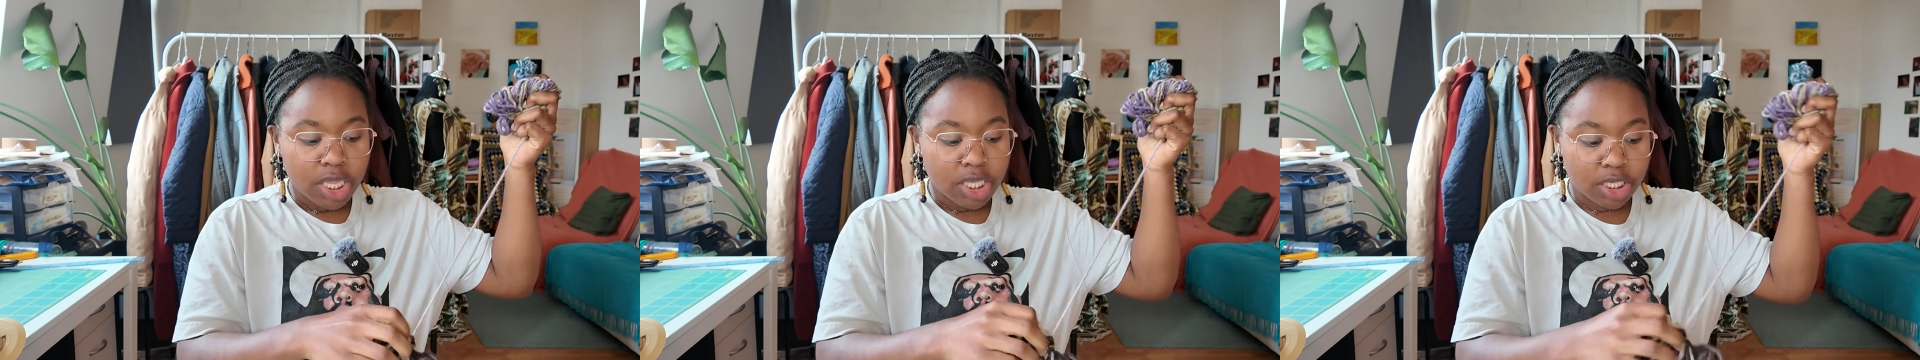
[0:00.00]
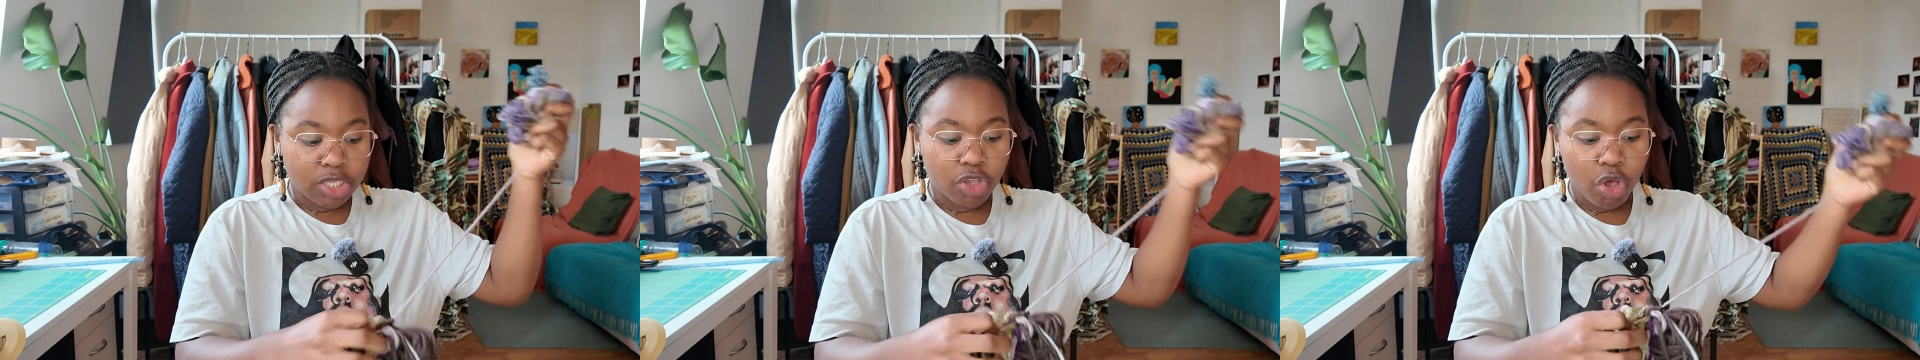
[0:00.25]

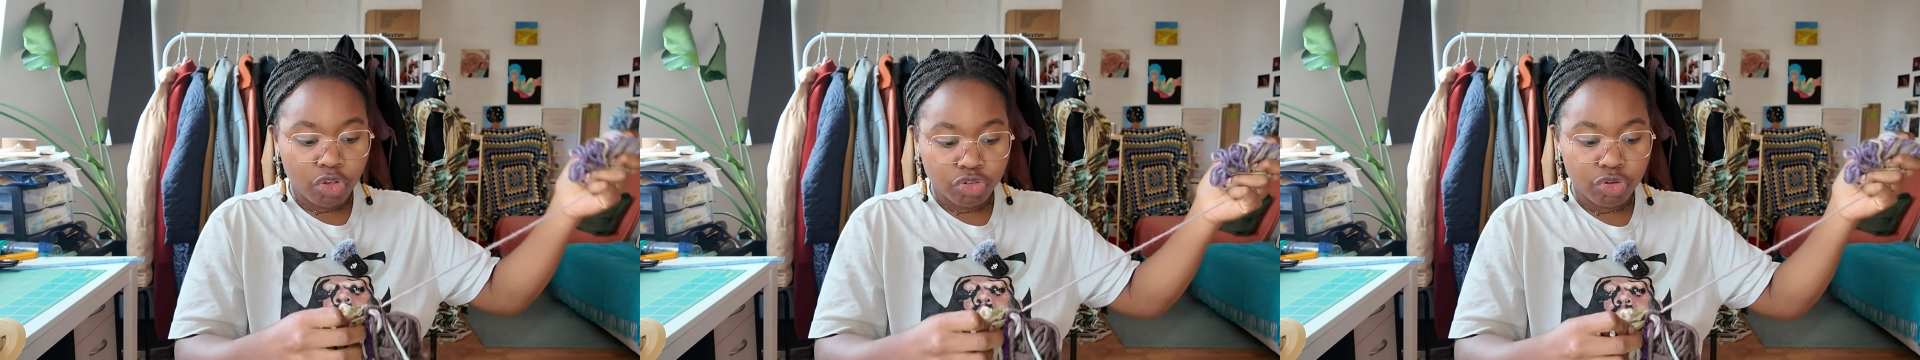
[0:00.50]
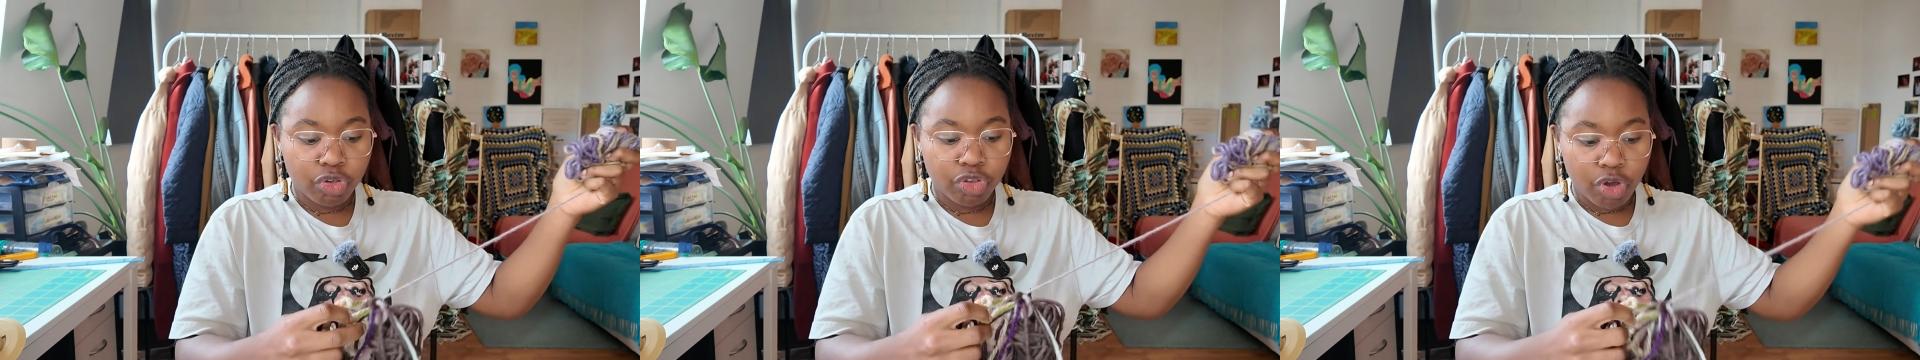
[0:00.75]
This is
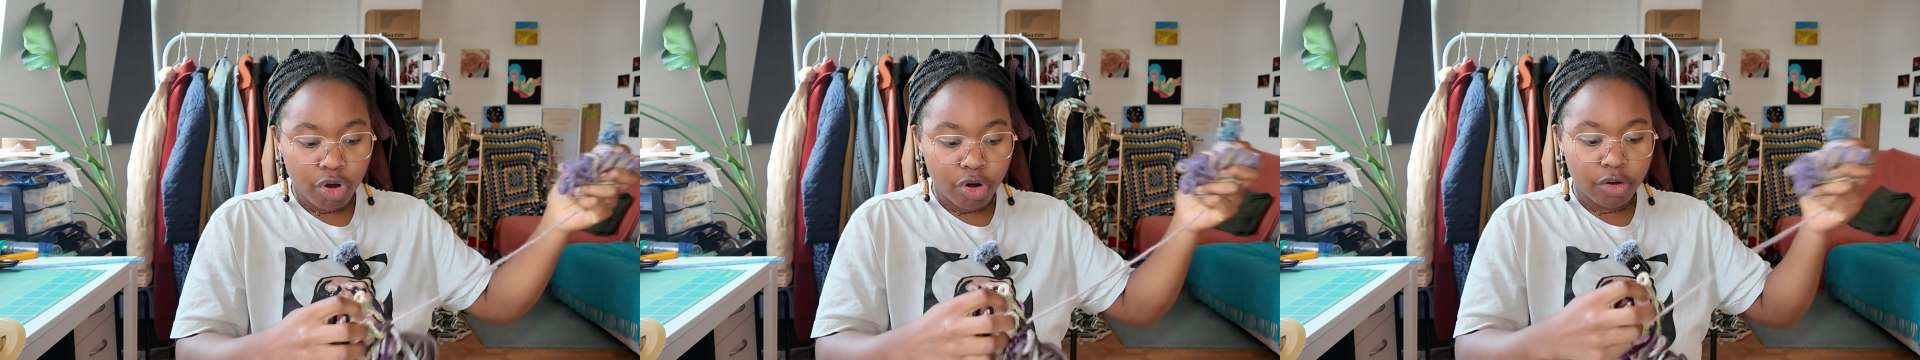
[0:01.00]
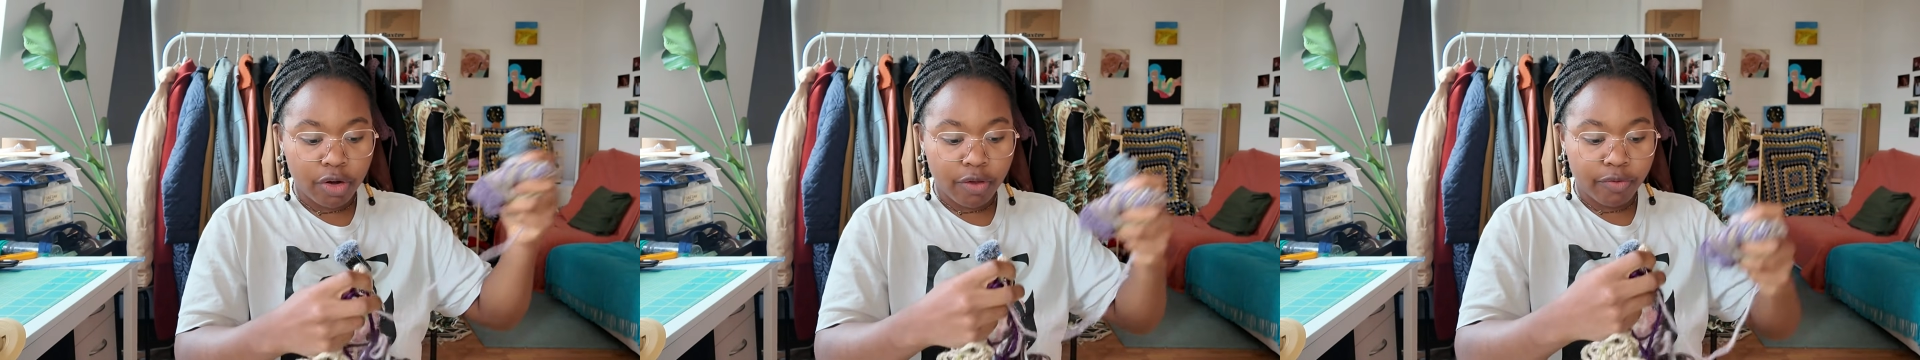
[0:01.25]
also yarn